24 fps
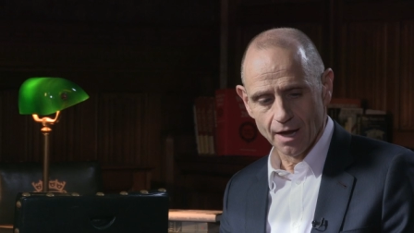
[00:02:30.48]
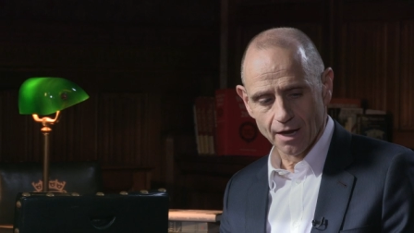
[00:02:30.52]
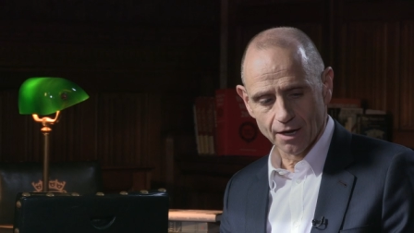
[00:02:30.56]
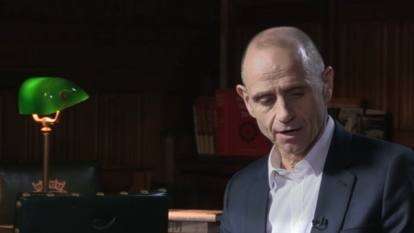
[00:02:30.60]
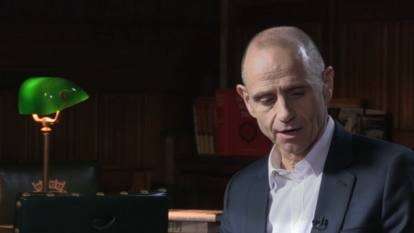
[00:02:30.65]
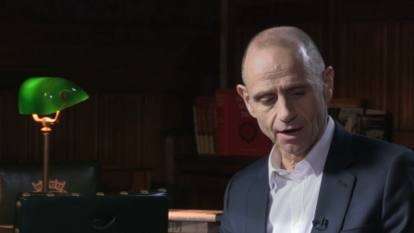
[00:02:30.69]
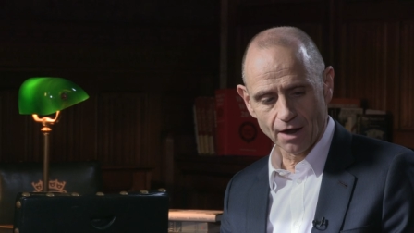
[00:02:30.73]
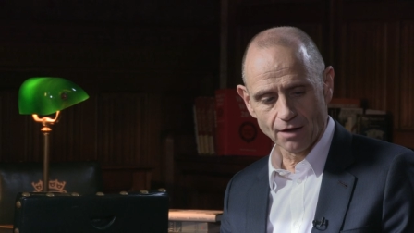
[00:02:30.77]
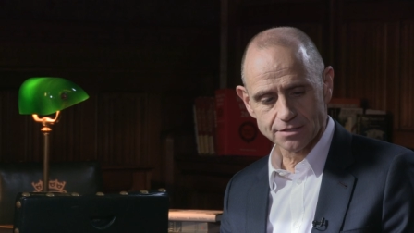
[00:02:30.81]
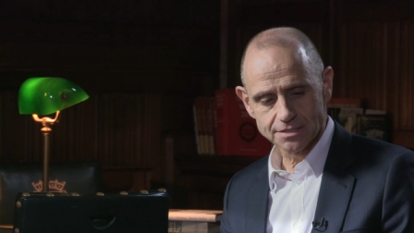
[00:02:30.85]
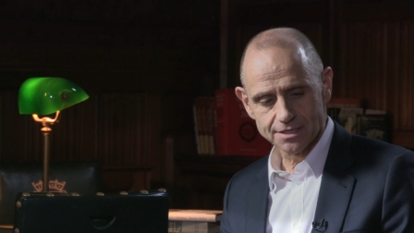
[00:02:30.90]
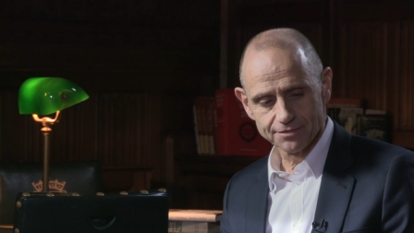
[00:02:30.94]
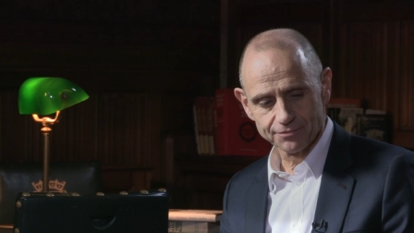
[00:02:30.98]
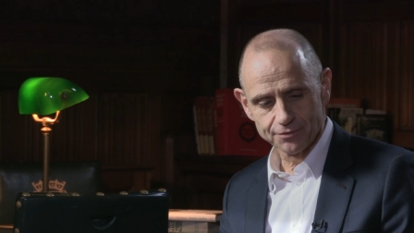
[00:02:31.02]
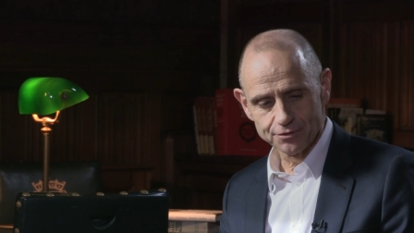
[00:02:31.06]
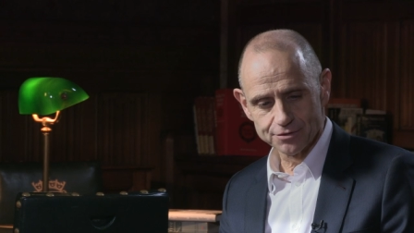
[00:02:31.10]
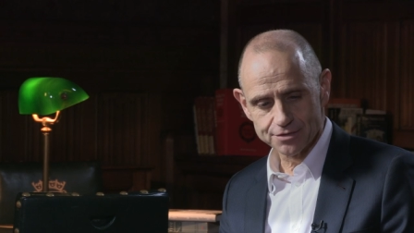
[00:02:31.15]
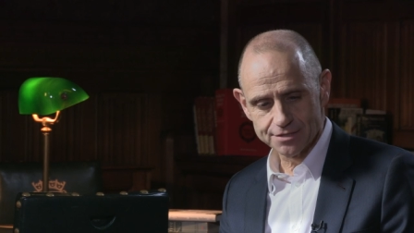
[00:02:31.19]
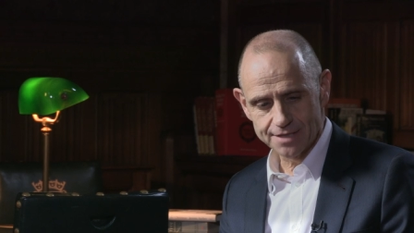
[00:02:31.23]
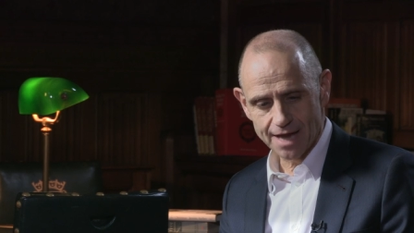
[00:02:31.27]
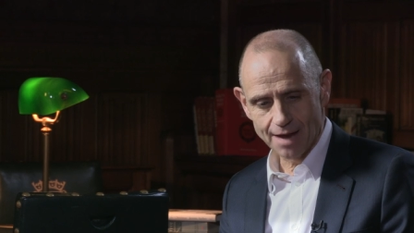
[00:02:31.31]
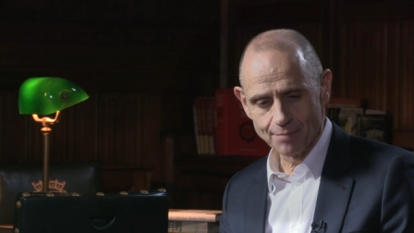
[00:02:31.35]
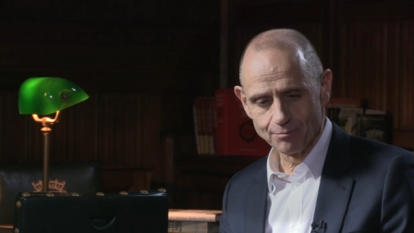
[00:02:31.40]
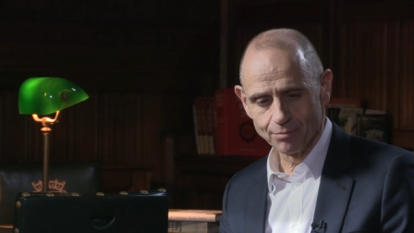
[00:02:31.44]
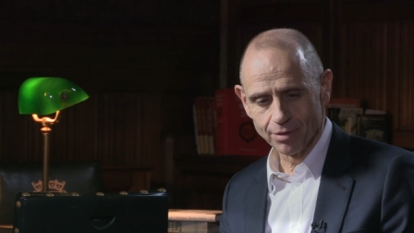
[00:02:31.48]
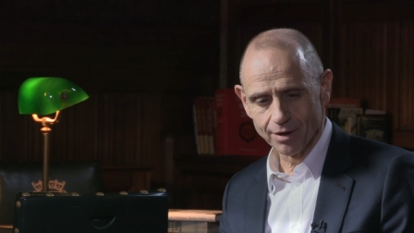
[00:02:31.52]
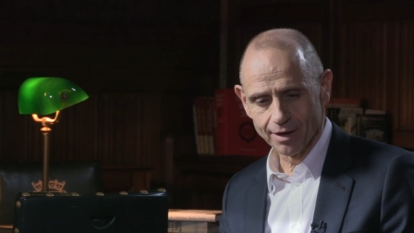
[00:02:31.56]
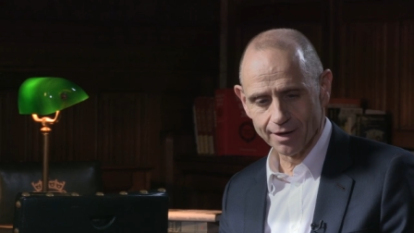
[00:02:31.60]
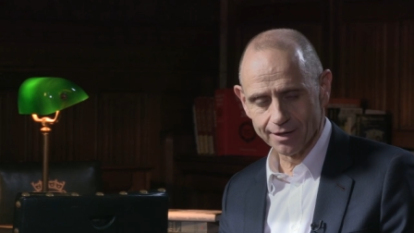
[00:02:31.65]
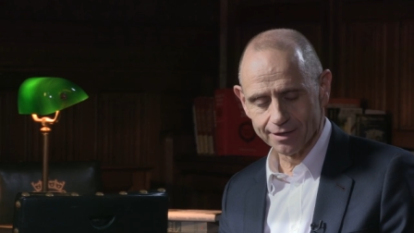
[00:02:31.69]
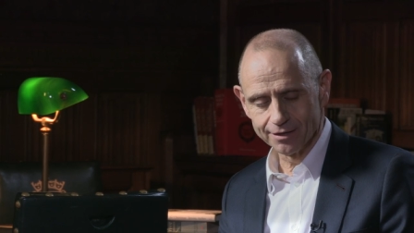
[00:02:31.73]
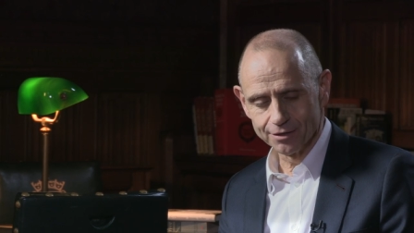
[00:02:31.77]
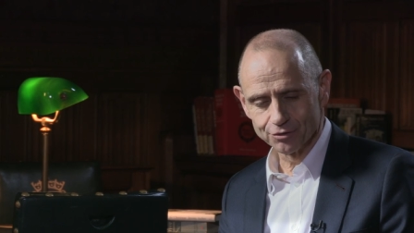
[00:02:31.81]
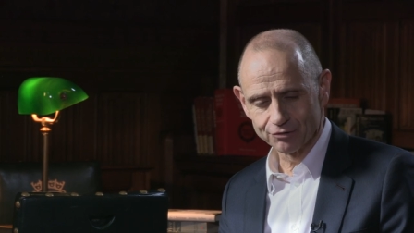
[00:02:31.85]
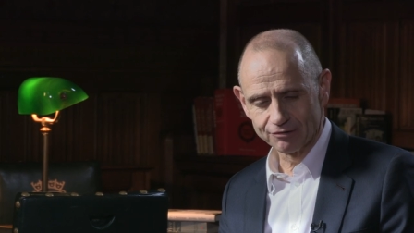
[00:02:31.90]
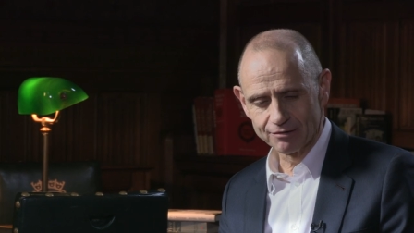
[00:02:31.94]
Can I ask if you stand by
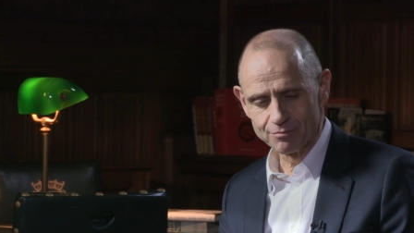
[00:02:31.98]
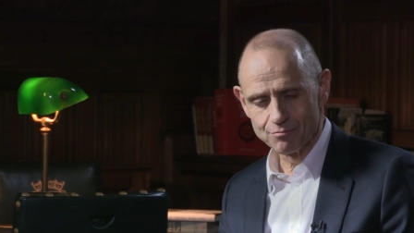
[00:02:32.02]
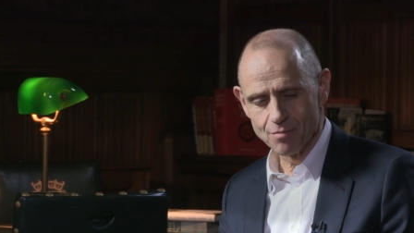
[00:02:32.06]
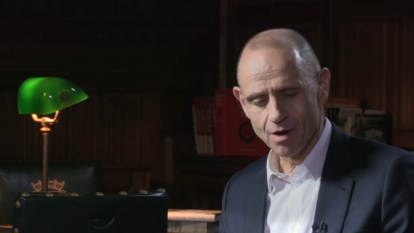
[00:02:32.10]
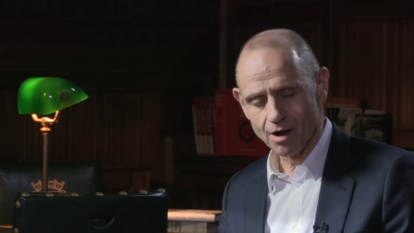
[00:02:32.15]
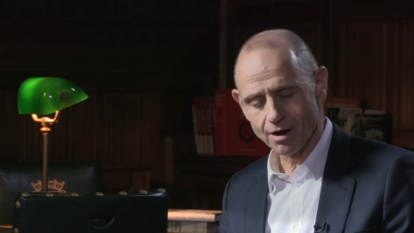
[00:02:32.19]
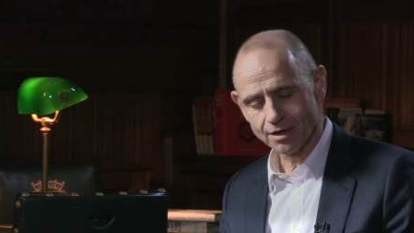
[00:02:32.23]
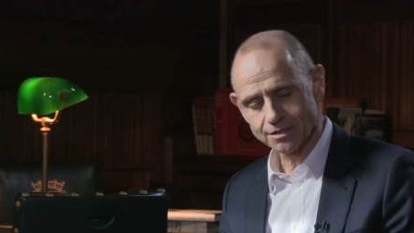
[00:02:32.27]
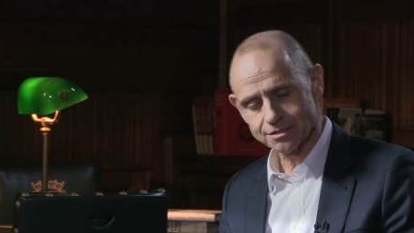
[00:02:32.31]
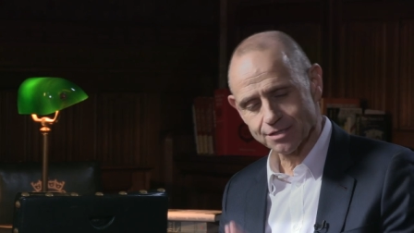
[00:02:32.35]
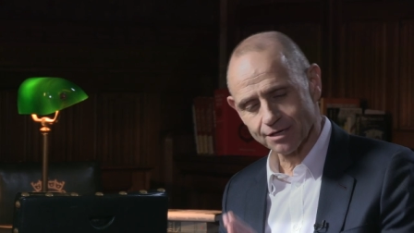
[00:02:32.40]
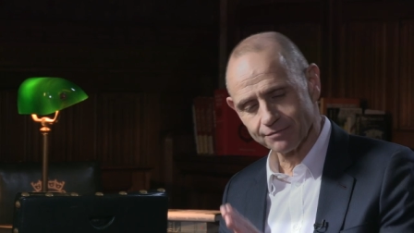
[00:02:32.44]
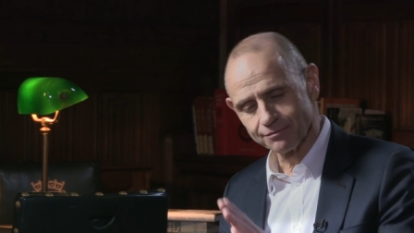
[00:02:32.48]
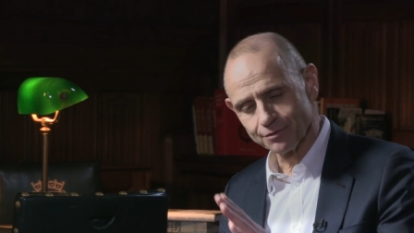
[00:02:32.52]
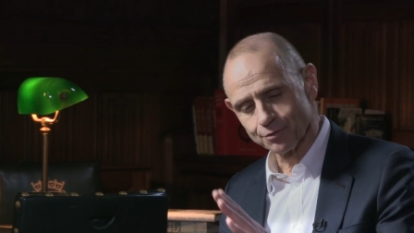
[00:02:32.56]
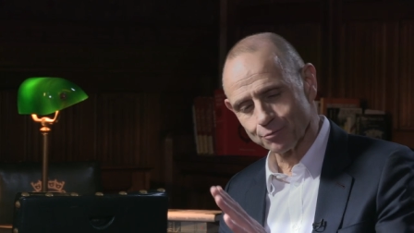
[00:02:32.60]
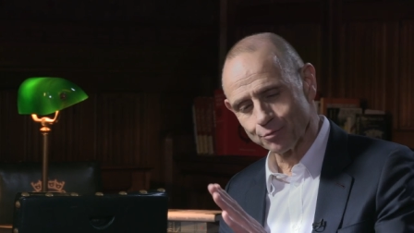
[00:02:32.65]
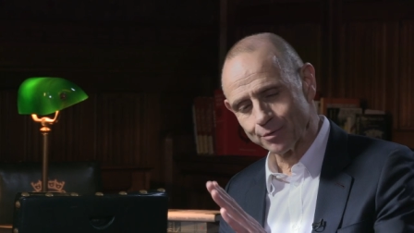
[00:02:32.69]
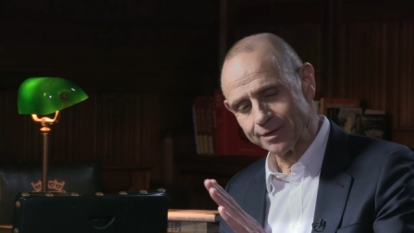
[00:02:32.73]
your remarks over the